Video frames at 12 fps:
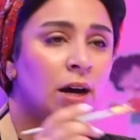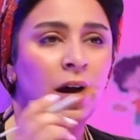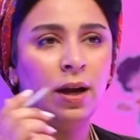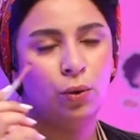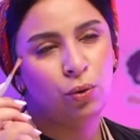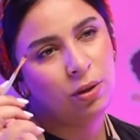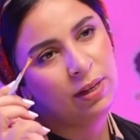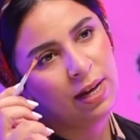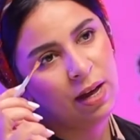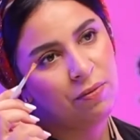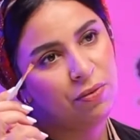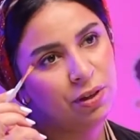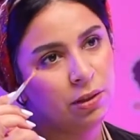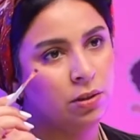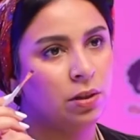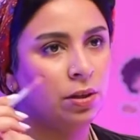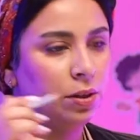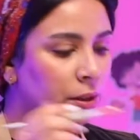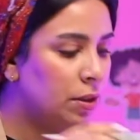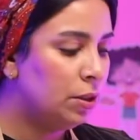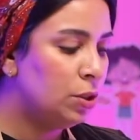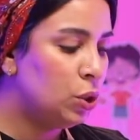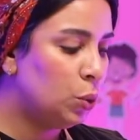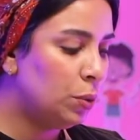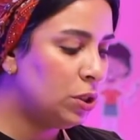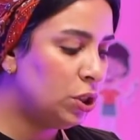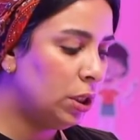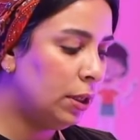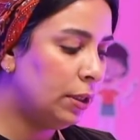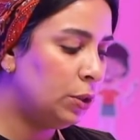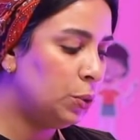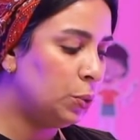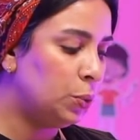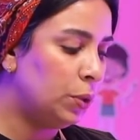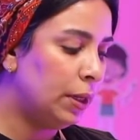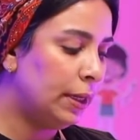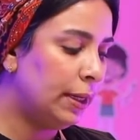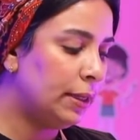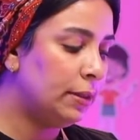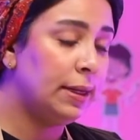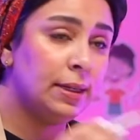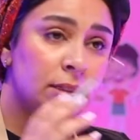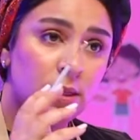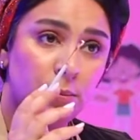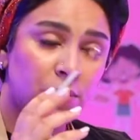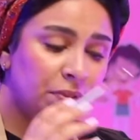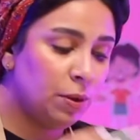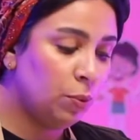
I only have red color. So what shall I do? I can take some of the